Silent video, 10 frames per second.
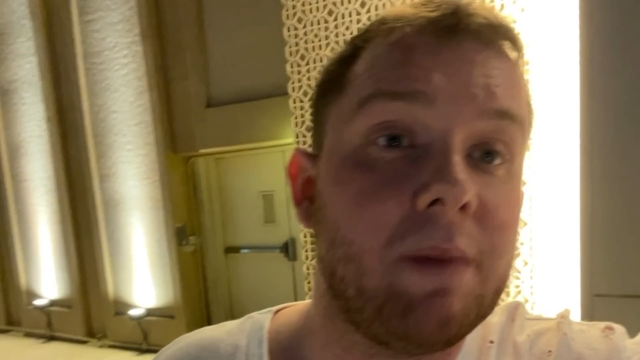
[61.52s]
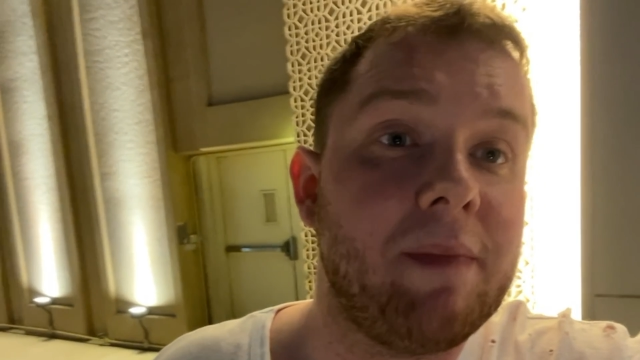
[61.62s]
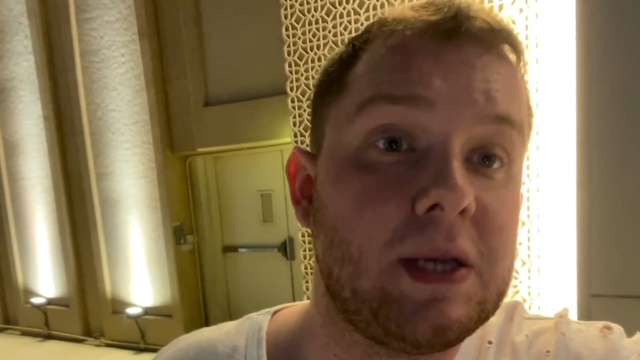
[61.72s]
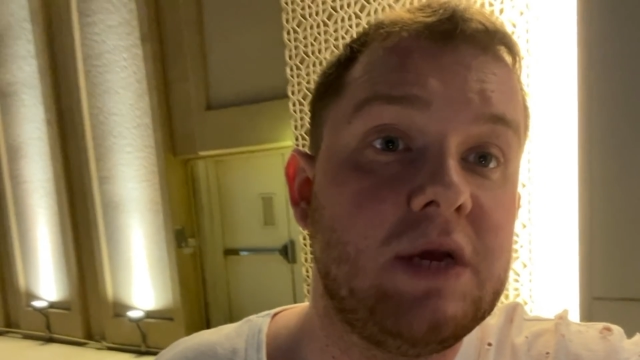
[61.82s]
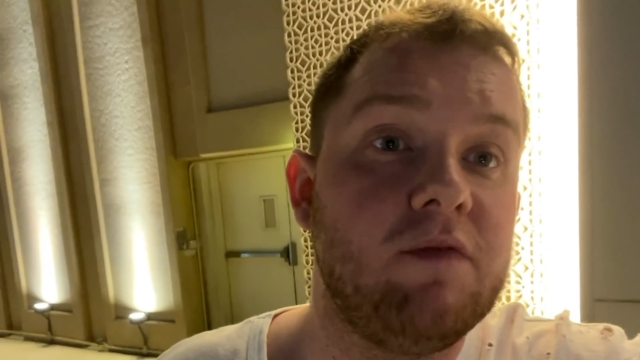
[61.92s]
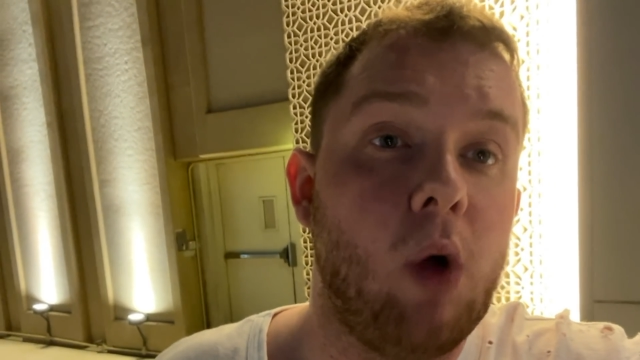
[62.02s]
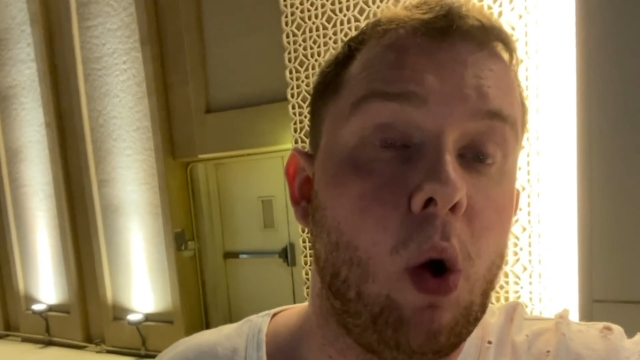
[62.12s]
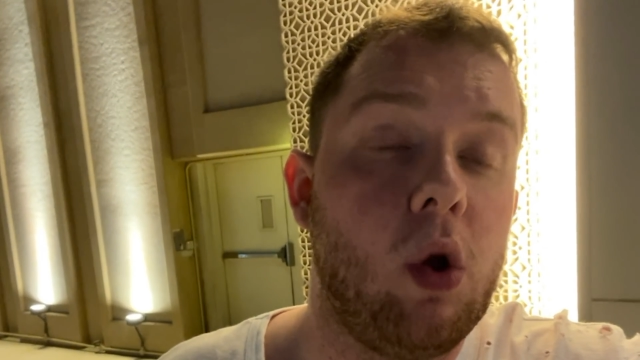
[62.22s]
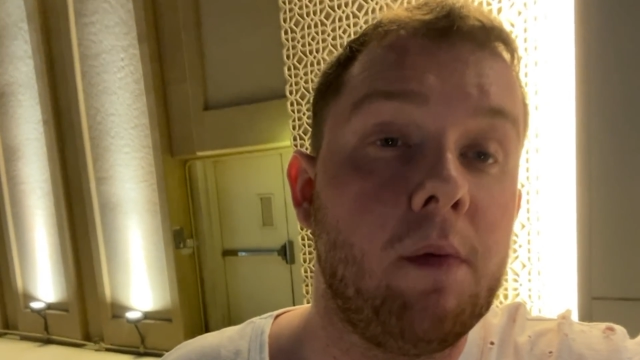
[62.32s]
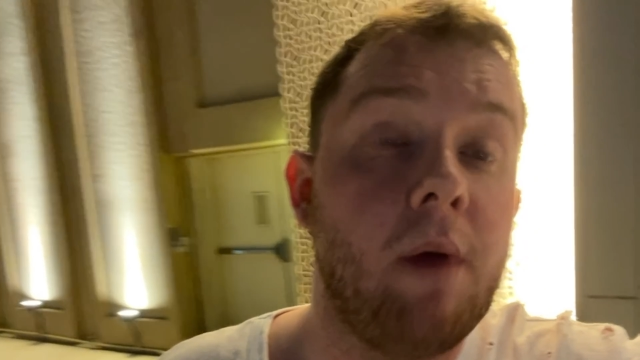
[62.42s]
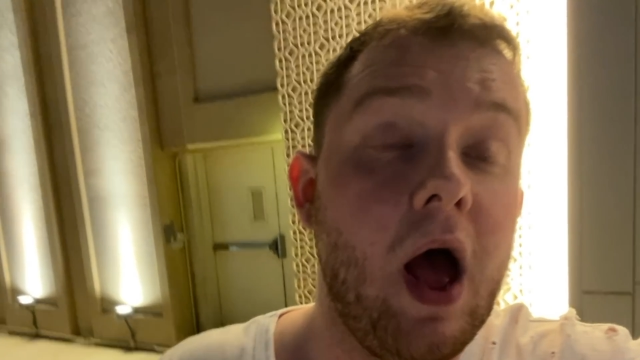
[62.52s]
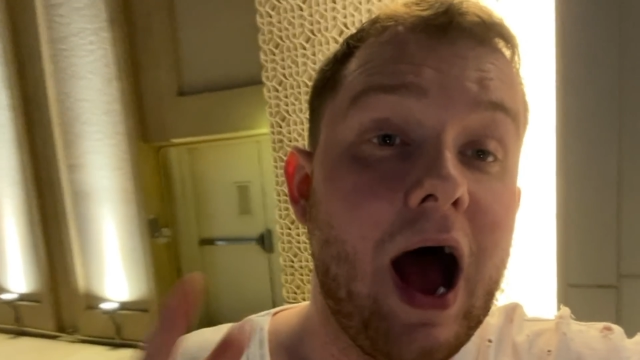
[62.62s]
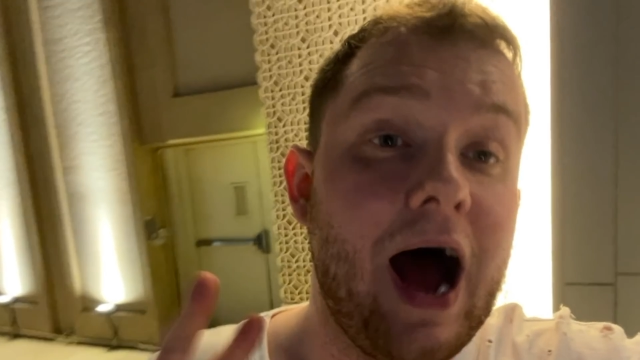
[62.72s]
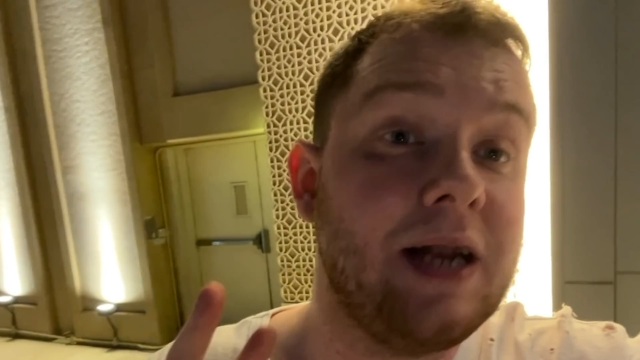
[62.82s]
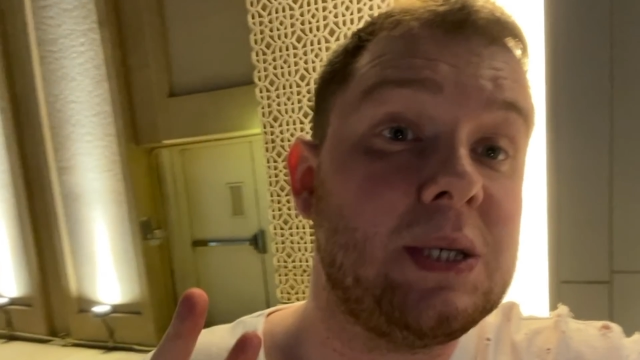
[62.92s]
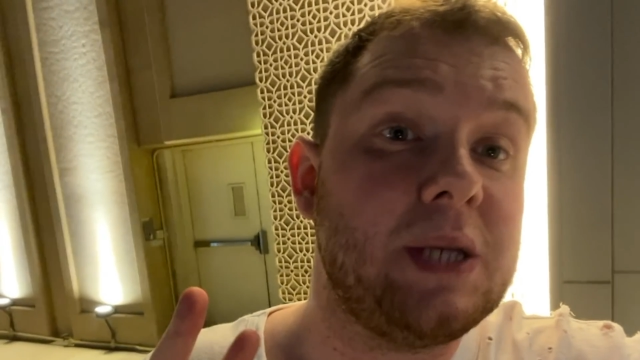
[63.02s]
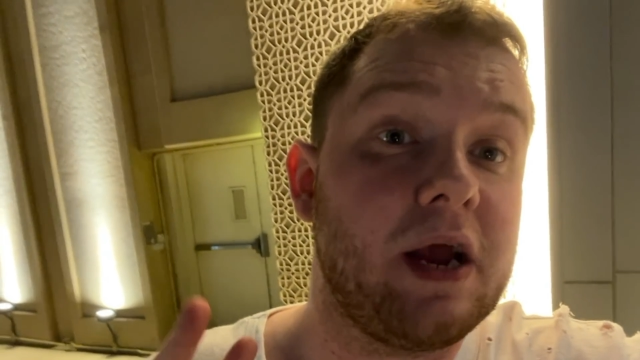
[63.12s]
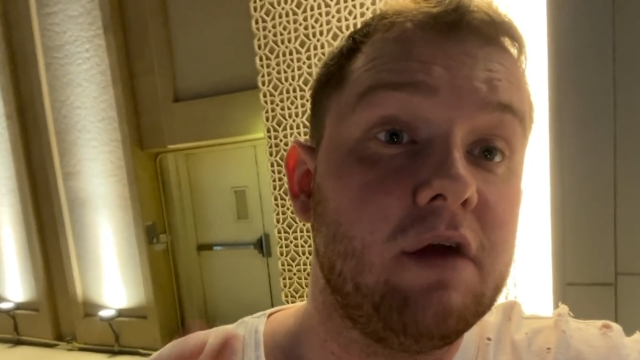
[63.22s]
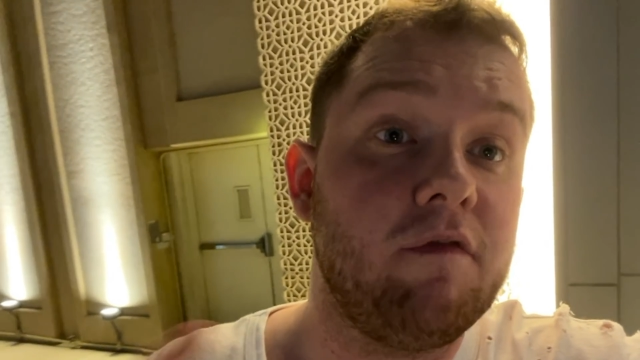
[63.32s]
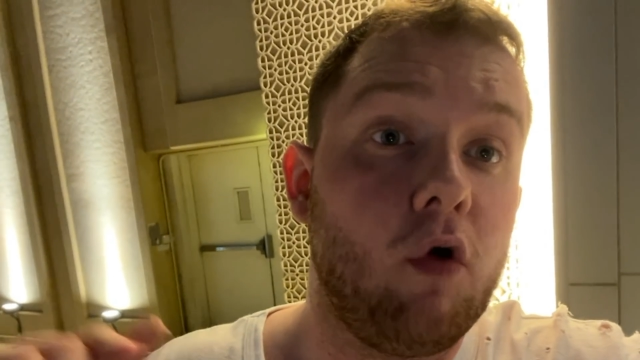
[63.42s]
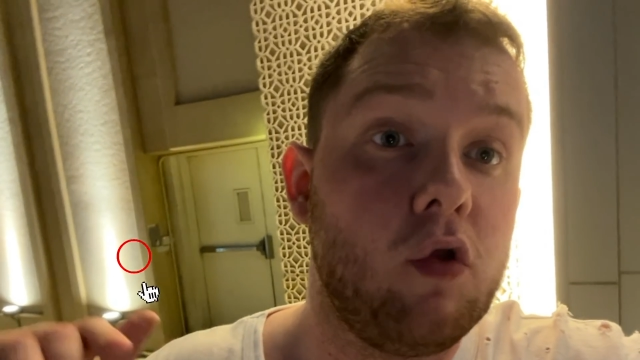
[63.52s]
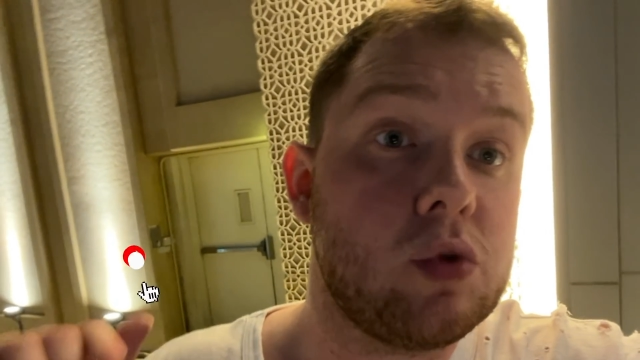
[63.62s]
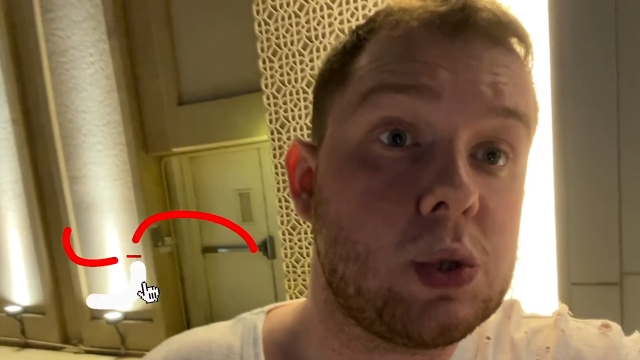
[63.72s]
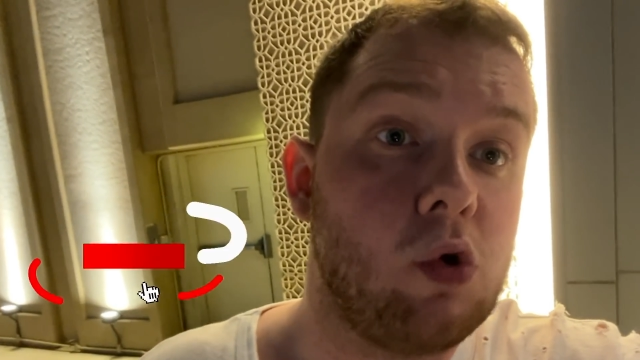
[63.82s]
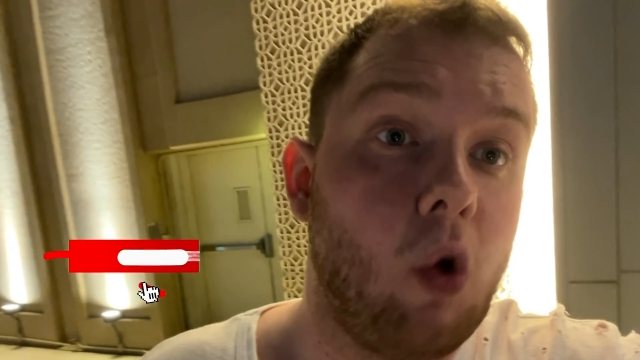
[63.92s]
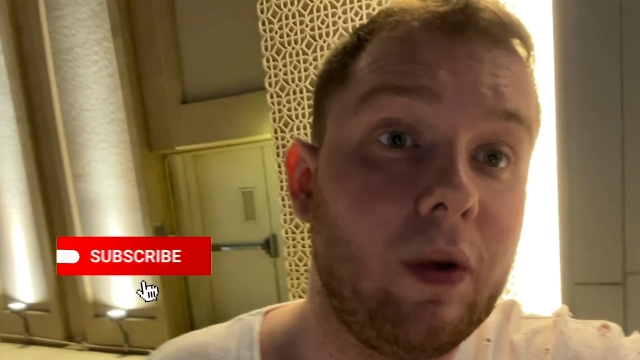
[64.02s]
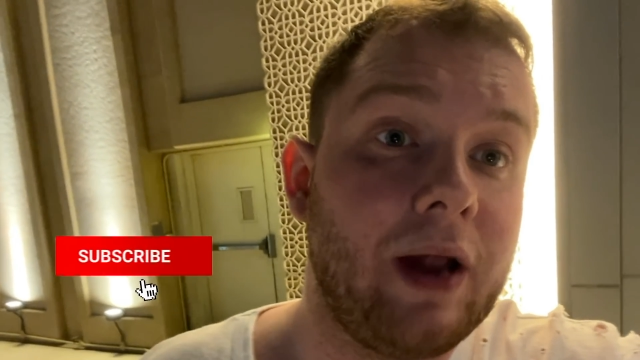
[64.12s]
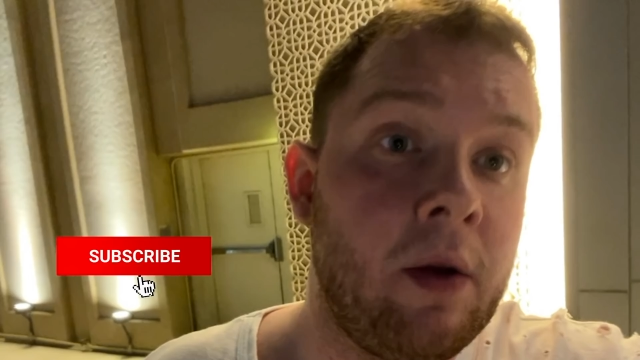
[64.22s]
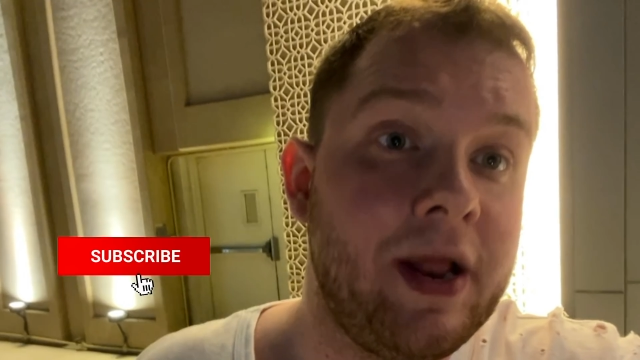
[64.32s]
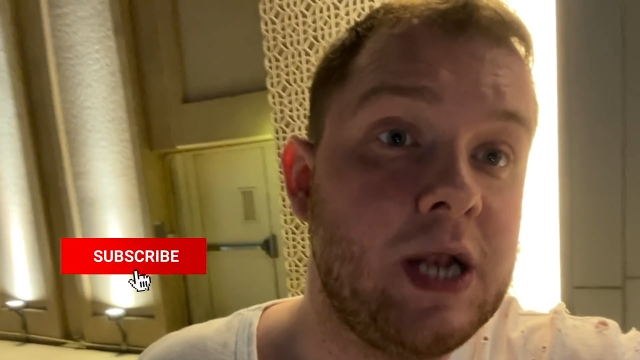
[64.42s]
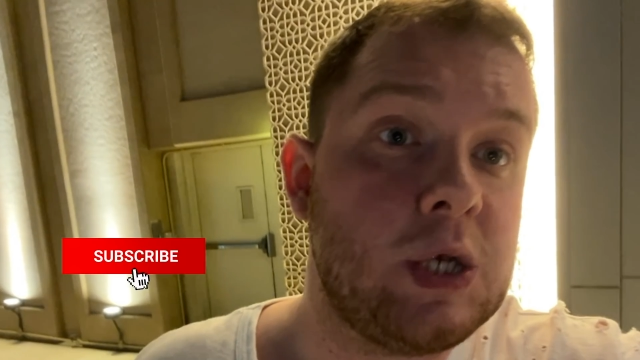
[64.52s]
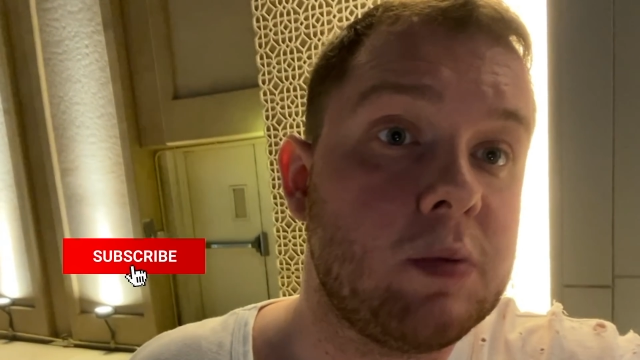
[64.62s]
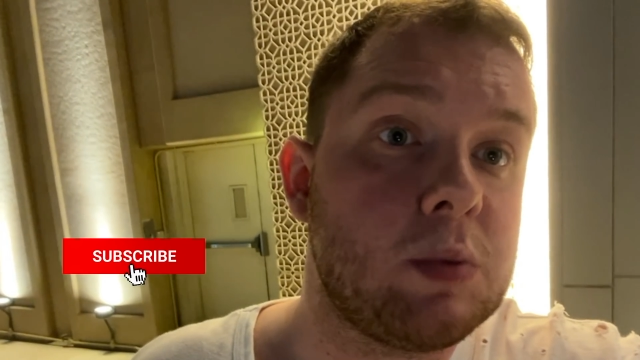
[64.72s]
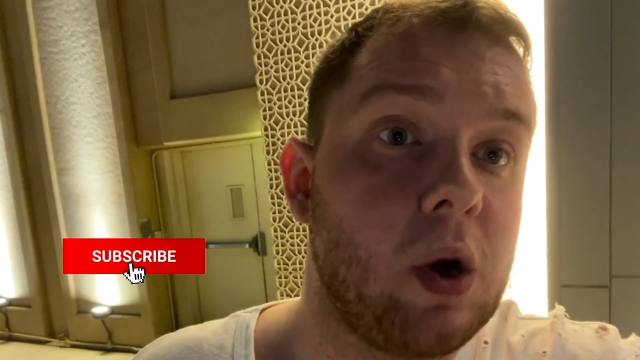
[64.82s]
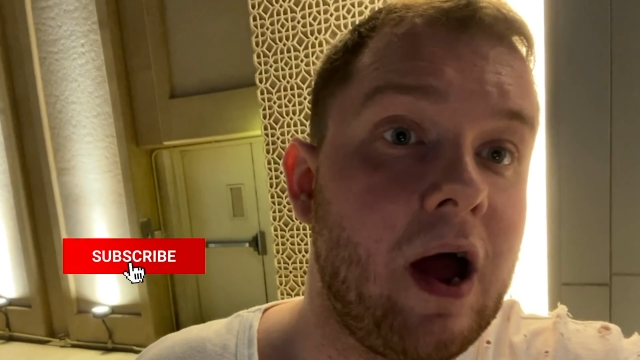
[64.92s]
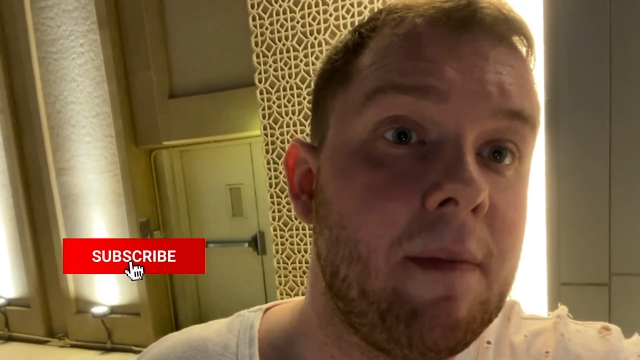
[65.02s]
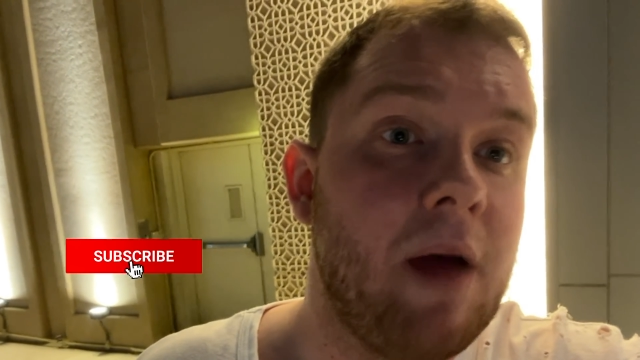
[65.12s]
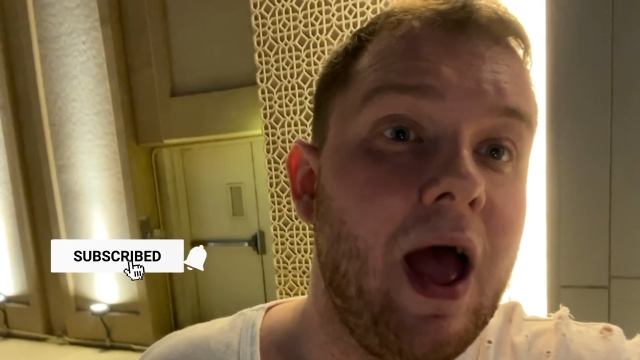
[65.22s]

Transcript: massive welcome, and second of all, scroll down, hit subscribe,